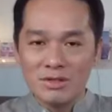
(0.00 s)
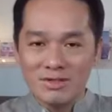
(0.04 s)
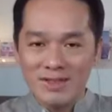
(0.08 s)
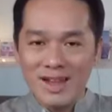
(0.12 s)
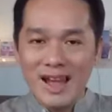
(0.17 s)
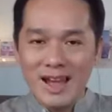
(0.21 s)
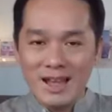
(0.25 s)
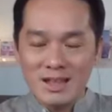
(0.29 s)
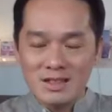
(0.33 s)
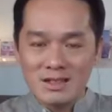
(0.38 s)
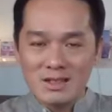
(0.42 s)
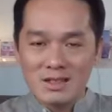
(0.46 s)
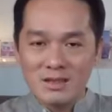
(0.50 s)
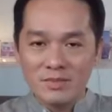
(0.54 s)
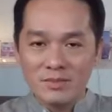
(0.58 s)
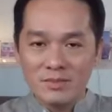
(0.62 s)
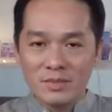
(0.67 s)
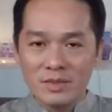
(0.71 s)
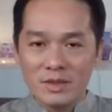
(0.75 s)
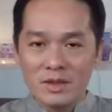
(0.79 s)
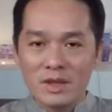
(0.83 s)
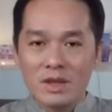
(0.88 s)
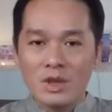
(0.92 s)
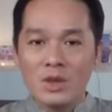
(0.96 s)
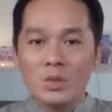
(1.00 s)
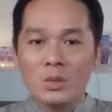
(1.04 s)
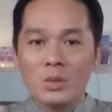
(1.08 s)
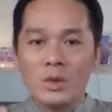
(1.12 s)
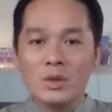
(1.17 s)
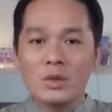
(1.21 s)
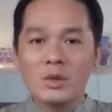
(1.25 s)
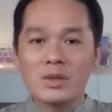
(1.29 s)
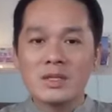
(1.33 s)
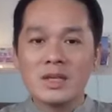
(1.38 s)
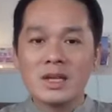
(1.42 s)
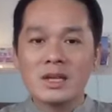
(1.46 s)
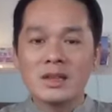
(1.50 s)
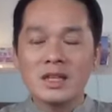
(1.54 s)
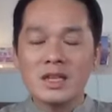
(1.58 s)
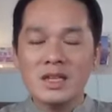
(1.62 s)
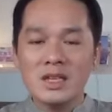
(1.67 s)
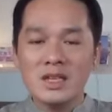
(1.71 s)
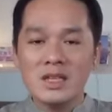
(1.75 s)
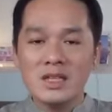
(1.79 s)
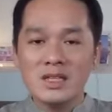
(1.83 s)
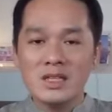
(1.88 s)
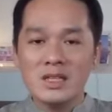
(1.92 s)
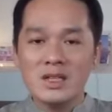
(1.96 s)
that, we will take
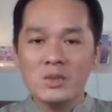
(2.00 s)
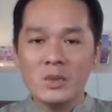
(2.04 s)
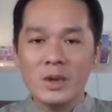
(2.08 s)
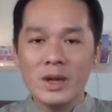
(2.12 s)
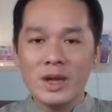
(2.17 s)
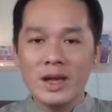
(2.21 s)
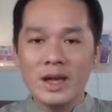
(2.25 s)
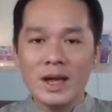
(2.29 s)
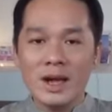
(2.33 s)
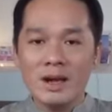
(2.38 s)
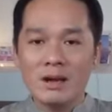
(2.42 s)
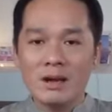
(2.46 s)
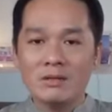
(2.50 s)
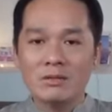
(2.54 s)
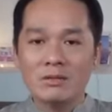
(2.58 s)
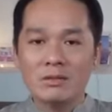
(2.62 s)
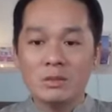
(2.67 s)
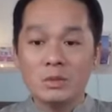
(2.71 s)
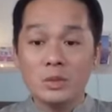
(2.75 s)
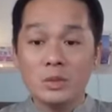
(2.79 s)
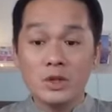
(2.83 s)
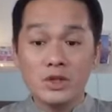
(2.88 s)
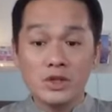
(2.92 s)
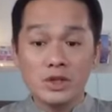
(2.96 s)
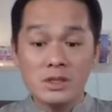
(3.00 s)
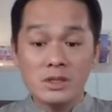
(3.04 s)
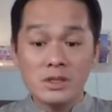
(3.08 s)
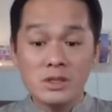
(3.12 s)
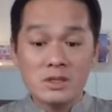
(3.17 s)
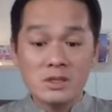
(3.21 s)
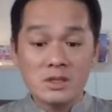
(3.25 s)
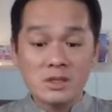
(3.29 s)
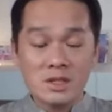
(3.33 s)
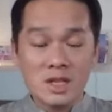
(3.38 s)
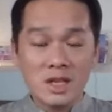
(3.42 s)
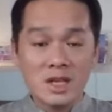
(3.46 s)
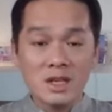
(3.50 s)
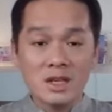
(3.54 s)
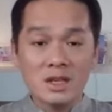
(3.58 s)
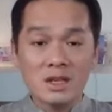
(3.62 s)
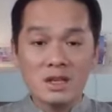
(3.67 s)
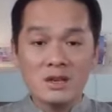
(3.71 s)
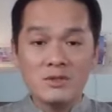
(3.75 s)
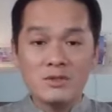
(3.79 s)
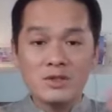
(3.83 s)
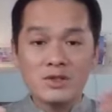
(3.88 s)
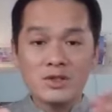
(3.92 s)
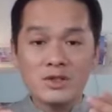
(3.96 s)
the easy way out, which is stay in
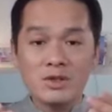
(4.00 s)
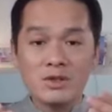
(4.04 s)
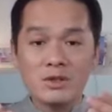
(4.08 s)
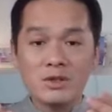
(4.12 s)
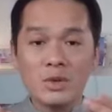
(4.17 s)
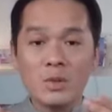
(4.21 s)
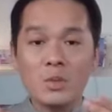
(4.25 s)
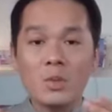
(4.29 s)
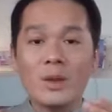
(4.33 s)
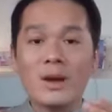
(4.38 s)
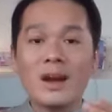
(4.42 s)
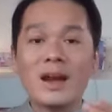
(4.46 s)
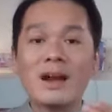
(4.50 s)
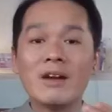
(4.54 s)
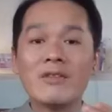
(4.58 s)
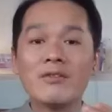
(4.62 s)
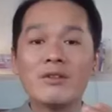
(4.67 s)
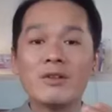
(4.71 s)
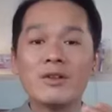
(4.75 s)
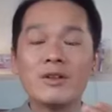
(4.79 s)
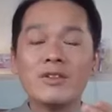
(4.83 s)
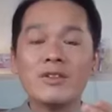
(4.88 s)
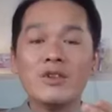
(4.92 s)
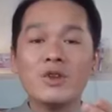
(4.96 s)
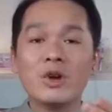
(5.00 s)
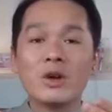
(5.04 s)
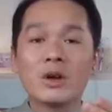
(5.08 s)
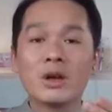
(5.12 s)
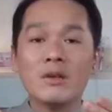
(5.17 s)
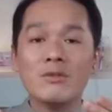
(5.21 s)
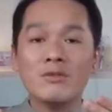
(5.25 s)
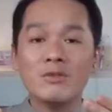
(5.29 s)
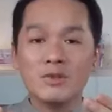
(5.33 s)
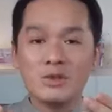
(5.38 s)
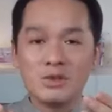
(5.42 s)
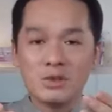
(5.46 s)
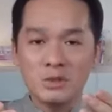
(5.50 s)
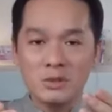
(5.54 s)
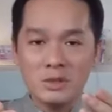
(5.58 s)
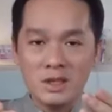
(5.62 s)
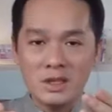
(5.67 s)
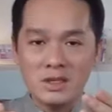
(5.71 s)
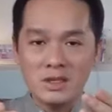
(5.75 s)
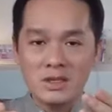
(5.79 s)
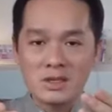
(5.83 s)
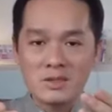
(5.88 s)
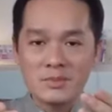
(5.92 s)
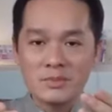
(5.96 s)
our comfort zone, whatever your comfort
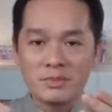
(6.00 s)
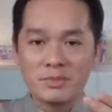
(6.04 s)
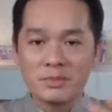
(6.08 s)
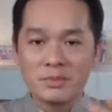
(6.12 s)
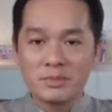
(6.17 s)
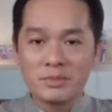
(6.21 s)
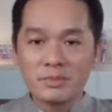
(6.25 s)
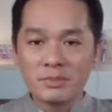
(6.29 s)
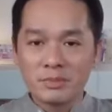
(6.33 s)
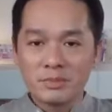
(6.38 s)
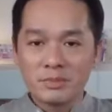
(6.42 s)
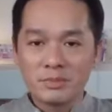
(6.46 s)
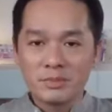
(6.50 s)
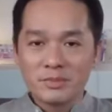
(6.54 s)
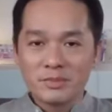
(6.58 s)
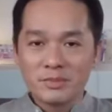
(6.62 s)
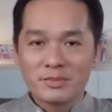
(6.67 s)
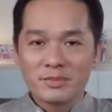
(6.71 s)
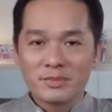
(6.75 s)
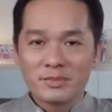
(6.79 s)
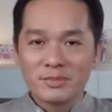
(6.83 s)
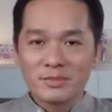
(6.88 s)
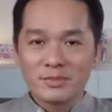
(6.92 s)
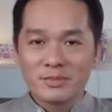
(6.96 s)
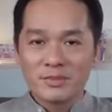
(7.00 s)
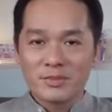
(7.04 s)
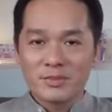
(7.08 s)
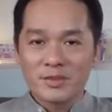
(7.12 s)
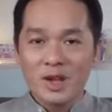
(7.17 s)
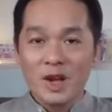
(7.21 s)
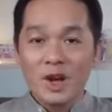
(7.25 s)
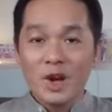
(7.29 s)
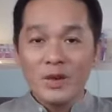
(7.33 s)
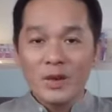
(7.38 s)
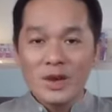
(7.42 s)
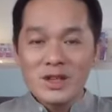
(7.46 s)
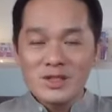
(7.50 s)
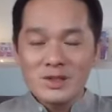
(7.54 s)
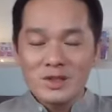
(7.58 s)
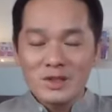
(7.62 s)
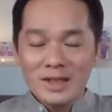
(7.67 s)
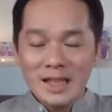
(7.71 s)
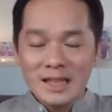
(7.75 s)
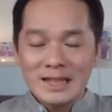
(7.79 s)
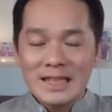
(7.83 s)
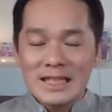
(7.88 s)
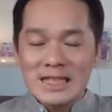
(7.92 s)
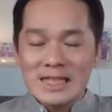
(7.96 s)
zone is. All right,
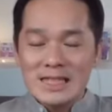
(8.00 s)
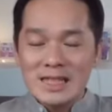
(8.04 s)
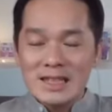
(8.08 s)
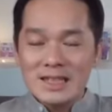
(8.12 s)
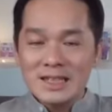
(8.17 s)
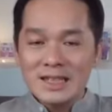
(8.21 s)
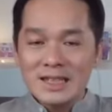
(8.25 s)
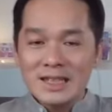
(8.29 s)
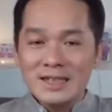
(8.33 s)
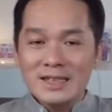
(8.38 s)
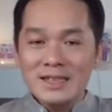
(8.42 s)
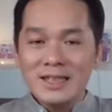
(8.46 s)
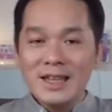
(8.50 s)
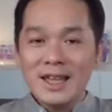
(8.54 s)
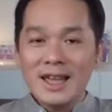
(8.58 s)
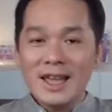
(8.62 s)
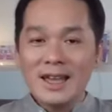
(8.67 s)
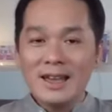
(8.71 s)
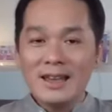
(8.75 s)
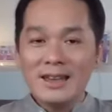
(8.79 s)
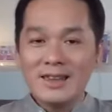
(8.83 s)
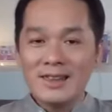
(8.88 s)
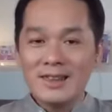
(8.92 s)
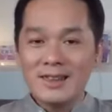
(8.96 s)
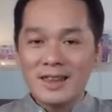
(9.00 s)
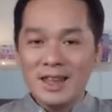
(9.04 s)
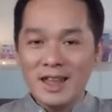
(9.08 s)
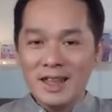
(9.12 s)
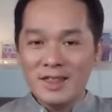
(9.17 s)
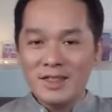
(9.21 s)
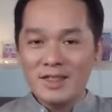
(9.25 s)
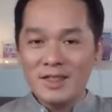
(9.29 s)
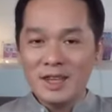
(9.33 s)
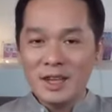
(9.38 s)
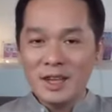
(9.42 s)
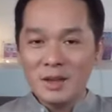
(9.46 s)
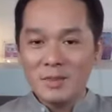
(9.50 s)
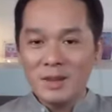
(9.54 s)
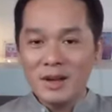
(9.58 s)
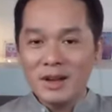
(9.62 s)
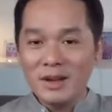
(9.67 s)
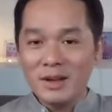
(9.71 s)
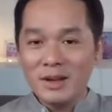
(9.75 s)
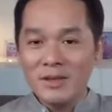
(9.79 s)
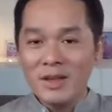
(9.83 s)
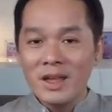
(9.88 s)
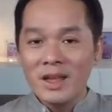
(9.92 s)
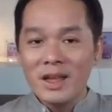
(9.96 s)
so let that sink in and think
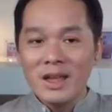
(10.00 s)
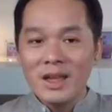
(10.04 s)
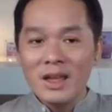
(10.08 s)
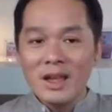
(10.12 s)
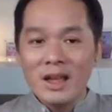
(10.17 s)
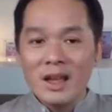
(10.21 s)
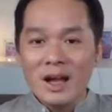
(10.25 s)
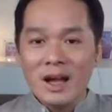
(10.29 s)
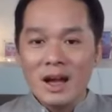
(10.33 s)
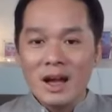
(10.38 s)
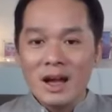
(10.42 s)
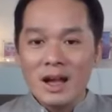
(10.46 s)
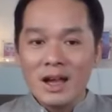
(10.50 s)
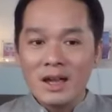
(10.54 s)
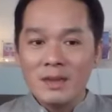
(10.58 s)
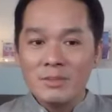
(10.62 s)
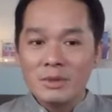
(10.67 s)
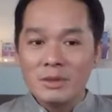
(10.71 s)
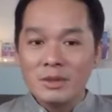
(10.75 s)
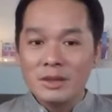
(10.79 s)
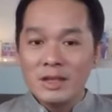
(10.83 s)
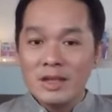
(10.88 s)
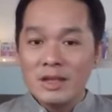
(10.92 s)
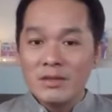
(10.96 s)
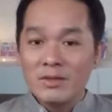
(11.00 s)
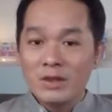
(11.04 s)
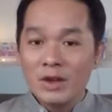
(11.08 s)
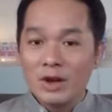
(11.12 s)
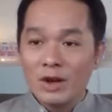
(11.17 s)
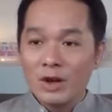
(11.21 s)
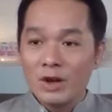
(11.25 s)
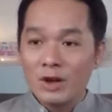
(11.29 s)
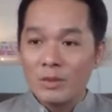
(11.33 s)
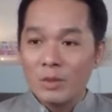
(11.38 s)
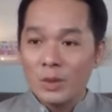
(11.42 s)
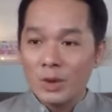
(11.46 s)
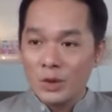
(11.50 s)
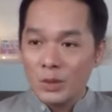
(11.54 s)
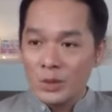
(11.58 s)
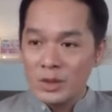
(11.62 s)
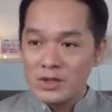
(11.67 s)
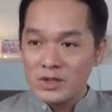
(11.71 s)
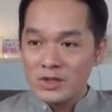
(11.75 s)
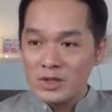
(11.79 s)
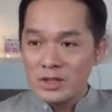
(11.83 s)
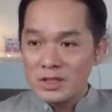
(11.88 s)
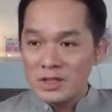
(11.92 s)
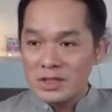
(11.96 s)
about it. I believe there are more
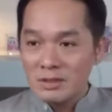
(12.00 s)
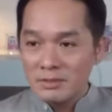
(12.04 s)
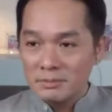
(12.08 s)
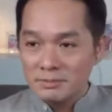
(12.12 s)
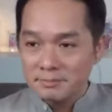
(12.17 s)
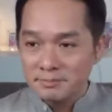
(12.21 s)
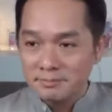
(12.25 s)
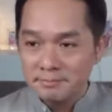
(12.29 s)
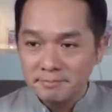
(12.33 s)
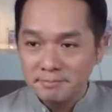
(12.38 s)
questions.